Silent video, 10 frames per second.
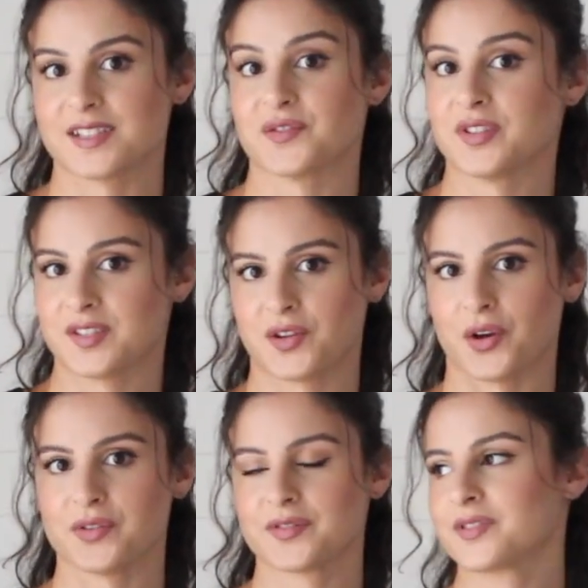It's
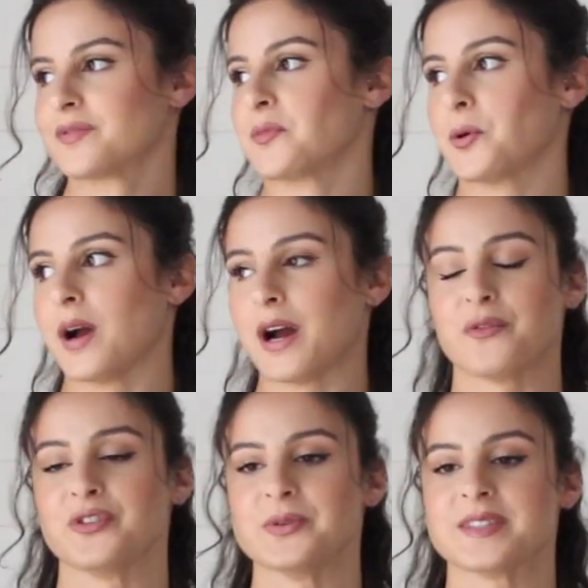viscose, or
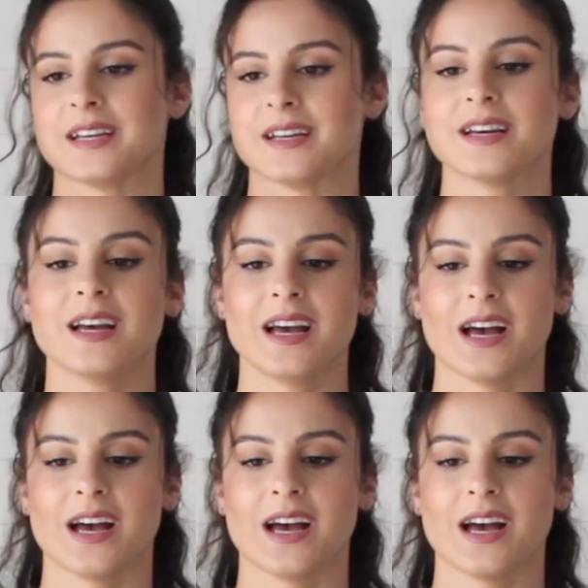however you say it